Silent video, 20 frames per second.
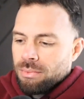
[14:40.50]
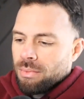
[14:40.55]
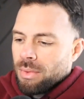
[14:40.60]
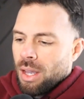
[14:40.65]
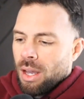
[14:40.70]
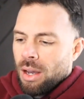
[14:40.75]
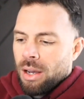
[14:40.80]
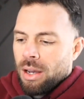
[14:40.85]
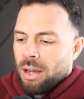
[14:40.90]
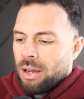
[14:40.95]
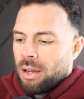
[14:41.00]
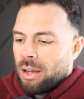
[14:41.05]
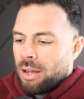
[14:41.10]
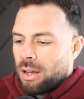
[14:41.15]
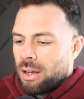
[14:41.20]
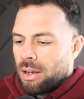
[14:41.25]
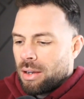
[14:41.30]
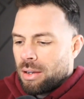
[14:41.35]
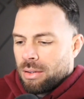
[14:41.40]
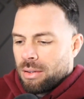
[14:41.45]

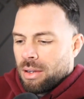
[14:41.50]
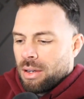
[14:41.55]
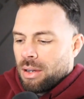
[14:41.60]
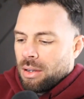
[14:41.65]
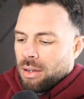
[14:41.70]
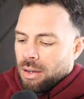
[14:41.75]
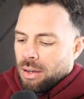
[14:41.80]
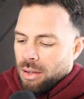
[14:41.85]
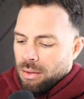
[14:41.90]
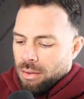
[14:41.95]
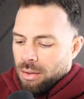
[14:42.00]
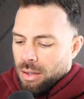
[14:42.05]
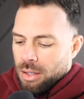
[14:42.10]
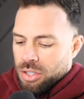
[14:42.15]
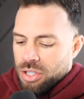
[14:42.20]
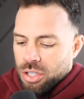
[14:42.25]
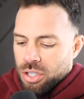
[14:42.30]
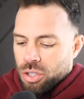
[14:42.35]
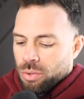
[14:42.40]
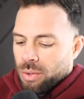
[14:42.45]
a
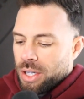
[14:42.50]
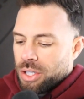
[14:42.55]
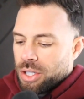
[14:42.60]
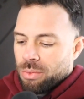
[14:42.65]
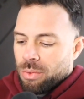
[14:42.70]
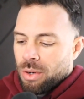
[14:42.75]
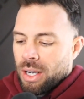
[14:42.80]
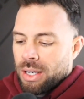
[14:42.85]
situation where